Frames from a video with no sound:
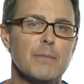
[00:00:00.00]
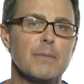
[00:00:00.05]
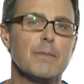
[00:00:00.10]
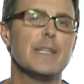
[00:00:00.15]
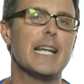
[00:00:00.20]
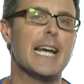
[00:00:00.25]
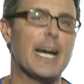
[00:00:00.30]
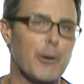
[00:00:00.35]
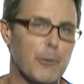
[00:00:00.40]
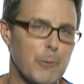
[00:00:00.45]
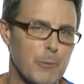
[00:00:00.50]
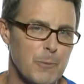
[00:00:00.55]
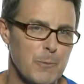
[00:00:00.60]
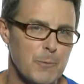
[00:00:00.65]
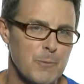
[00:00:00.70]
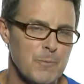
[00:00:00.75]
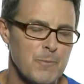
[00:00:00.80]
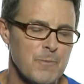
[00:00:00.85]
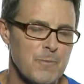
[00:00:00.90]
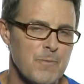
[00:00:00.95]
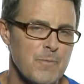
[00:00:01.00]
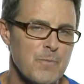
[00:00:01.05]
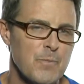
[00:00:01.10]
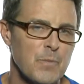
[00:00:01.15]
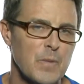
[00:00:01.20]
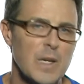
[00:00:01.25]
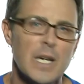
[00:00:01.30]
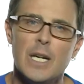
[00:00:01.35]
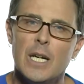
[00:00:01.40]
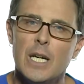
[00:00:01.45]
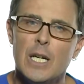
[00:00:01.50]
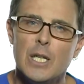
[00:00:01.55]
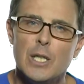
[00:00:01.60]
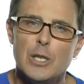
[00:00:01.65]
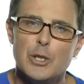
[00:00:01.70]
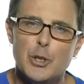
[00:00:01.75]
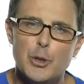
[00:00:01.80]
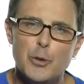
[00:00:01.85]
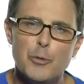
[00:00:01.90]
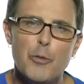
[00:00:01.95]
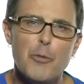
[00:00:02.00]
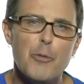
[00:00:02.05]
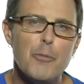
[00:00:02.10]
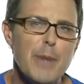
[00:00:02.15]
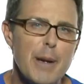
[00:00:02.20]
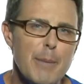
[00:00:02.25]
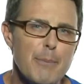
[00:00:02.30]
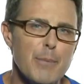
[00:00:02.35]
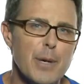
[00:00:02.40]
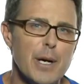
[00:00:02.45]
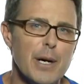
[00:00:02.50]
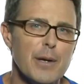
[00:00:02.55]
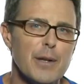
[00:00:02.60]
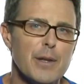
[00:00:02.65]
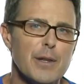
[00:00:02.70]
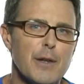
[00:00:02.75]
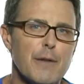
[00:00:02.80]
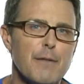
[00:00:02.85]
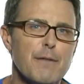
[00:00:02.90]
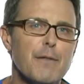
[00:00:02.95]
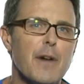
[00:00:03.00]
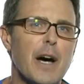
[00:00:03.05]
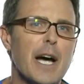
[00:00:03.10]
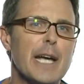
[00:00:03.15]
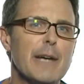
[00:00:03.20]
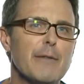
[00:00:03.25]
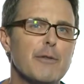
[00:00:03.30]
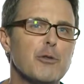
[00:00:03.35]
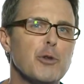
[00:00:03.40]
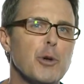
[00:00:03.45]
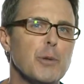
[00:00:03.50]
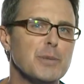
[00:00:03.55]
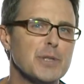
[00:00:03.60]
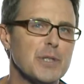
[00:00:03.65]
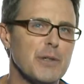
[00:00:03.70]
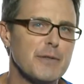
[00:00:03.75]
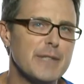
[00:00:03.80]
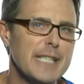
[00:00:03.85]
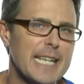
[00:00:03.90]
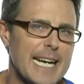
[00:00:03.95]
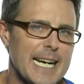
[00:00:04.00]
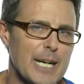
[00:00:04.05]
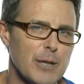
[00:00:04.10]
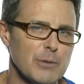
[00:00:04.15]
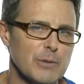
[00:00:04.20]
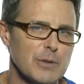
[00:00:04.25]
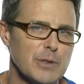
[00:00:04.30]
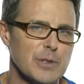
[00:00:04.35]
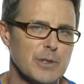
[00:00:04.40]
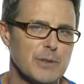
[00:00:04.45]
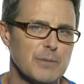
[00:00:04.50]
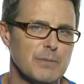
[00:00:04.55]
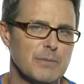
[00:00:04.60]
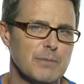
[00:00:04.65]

Now, do you remember the 5 groups of nouns?